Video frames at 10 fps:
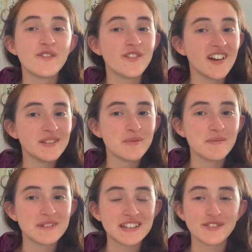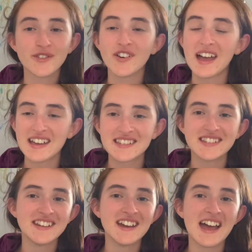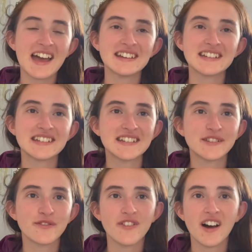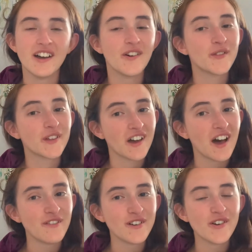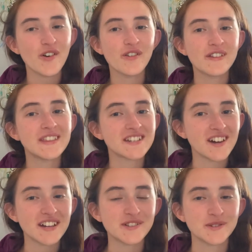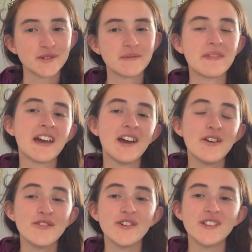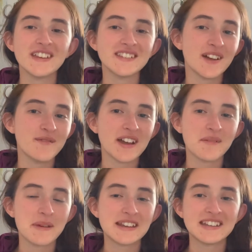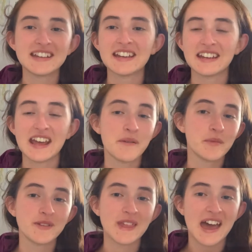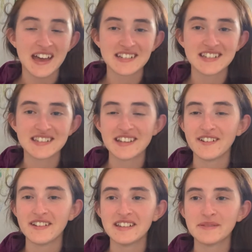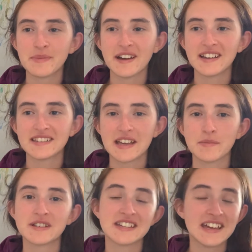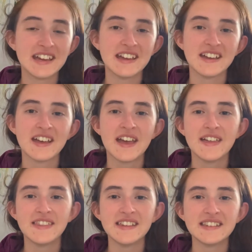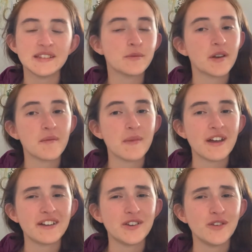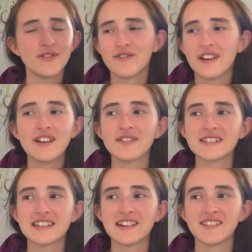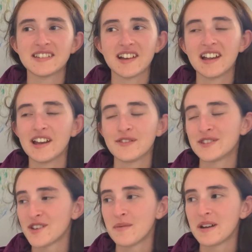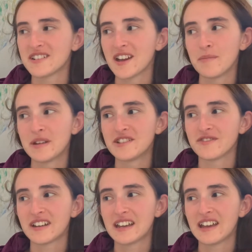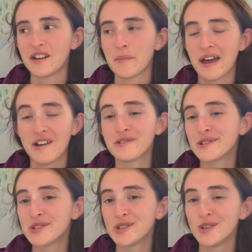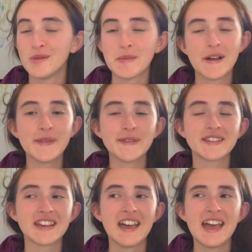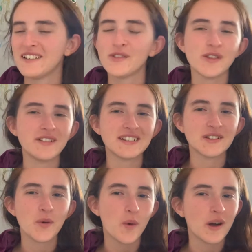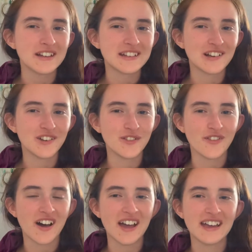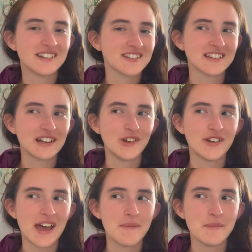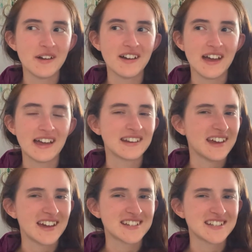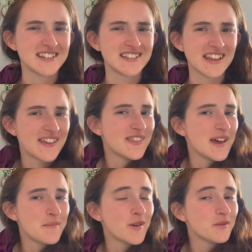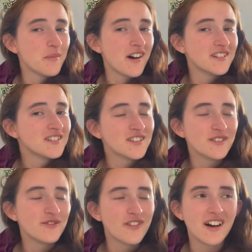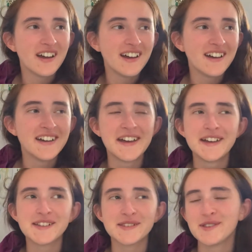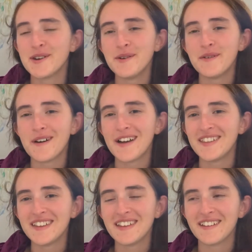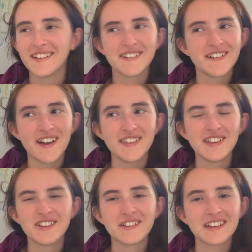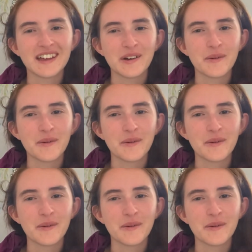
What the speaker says: first prompt is for Hestia, and it is fire on the cover or in the title. For this, I'm recommending An Ember in the Ashes series by Sabah Tahir. This is one of my new favourite series. I love it so much. I binge read it in about 2 months. Although it doesn't quite include fire, it does include ember and ashes, and they're both part of the fire. So I think you can get